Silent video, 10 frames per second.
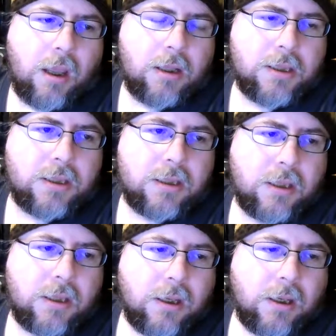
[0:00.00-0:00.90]
This,
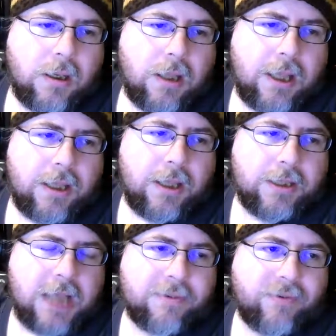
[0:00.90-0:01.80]
like he
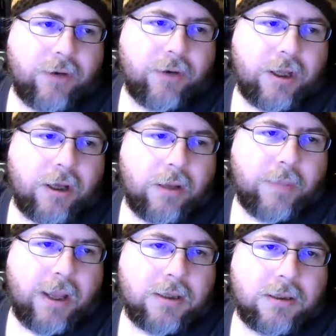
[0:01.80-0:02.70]
taps for any color
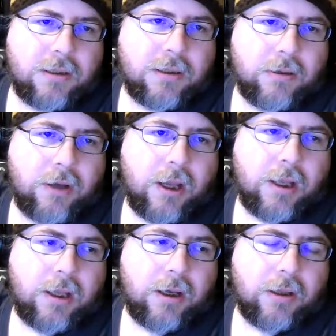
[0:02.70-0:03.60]
mana as long, or not
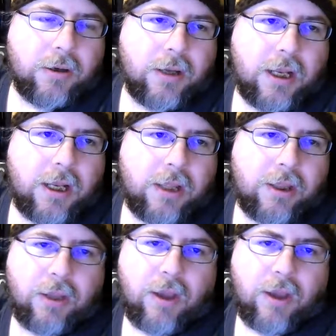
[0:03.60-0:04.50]
any color, anything
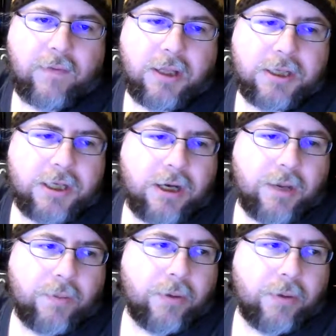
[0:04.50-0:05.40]
that you have a legendary
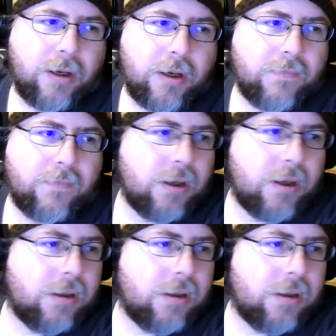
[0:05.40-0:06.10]
permanent of, right?